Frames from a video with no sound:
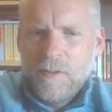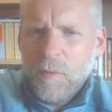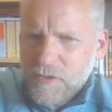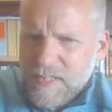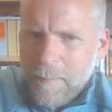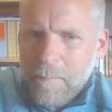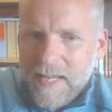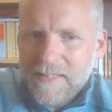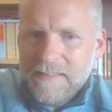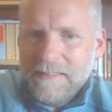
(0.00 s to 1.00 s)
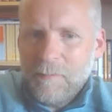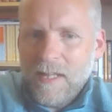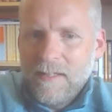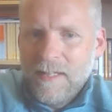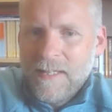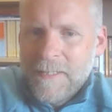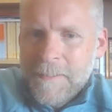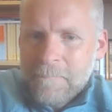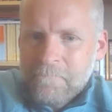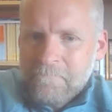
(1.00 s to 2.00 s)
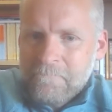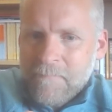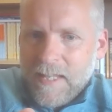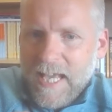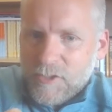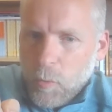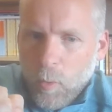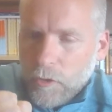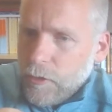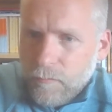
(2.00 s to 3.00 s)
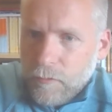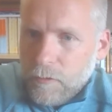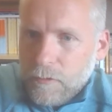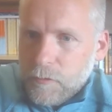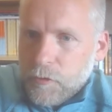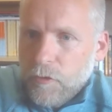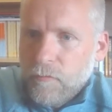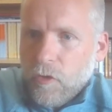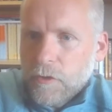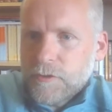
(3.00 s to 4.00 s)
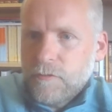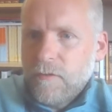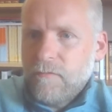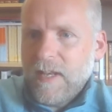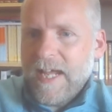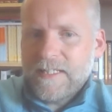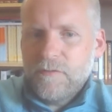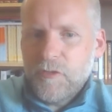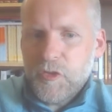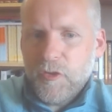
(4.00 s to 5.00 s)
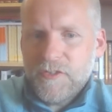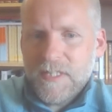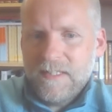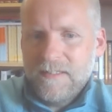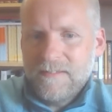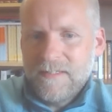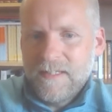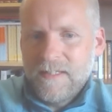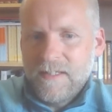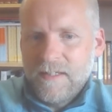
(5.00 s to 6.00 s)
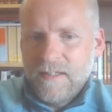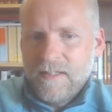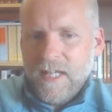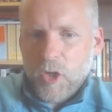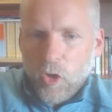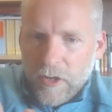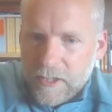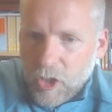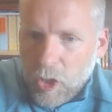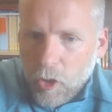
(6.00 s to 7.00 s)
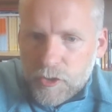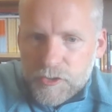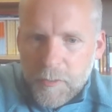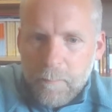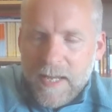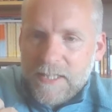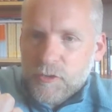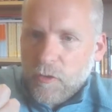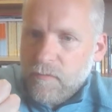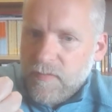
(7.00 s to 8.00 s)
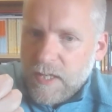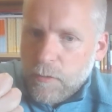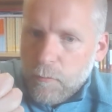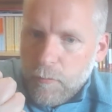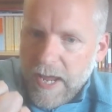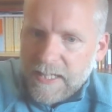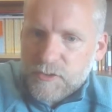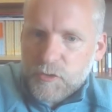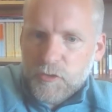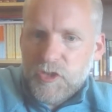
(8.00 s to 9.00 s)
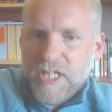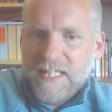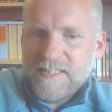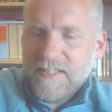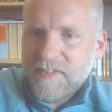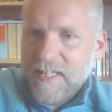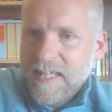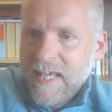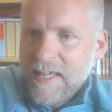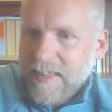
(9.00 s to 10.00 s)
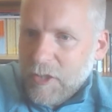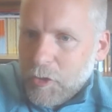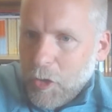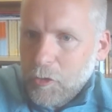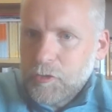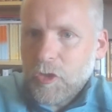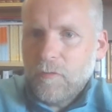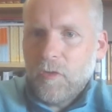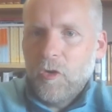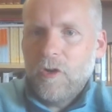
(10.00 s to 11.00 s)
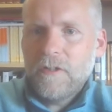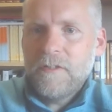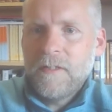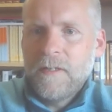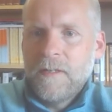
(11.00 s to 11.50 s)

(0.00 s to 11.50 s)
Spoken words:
What does that mean? Well, it's a wonderful truth for us to reflect and rejoice in. According to Colossians, it means our faith rests on Jesus, the eternal Son of God.